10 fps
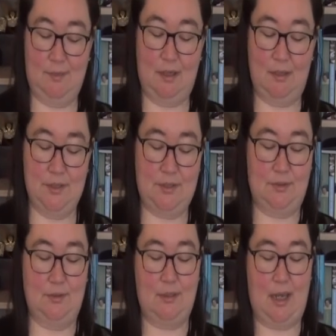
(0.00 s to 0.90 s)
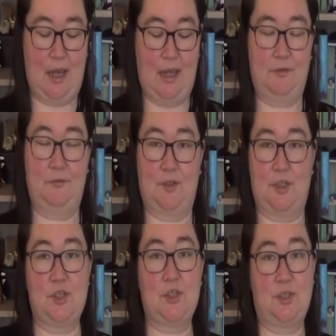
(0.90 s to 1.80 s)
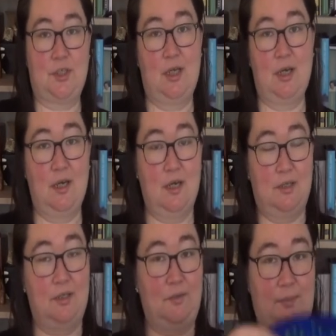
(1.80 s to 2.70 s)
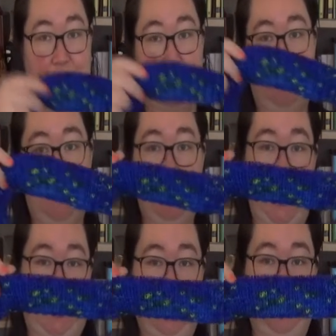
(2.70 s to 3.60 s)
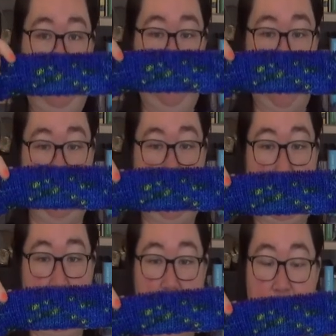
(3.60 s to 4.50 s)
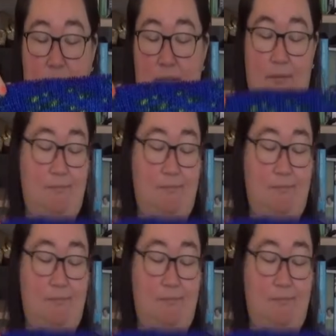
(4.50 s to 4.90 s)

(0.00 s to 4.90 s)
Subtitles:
cast on and finished the ribbing for the back. So now it's